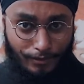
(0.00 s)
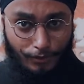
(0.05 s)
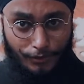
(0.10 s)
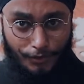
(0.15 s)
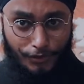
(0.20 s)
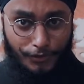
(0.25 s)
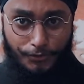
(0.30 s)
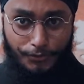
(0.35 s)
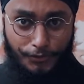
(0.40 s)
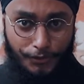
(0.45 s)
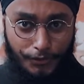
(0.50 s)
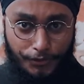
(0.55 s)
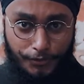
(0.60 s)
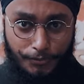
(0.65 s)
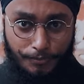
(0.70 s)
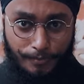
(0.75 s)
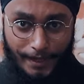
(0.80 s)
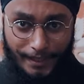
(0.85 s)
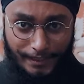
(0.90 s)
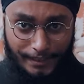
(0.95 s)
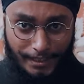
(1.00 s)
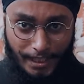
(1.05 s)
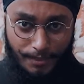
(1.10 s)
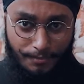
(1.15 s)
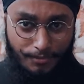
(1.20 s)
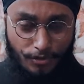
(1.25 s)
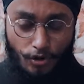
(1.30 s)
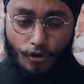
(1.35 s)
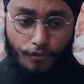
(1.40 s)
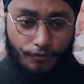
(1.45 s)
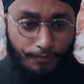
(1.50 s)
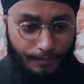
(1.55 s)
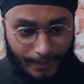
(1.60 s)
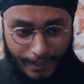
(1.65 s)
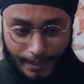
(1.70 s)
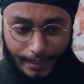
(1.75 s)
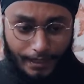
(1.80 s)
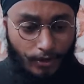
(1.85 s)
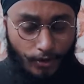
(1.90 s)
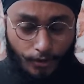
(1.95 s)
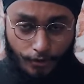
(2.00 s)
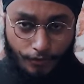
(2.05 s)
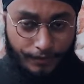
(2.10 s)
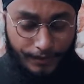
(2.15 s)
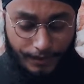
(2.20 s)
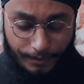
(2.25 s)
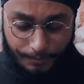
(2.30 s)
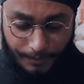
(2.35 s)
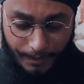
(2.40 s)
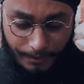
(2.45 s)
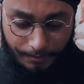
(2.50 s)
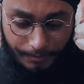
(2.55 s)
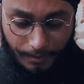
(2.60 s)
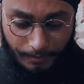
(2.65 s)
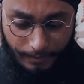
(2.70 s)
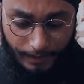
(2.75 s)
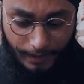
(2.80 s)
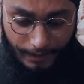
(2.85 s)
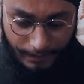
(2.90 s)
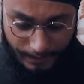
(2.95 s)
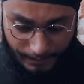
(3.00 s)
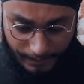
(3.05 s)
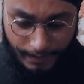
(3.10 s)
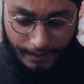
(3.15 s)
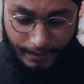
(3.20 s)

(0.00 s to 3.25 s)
on YouTube by James Hoffman and a lot of other people, but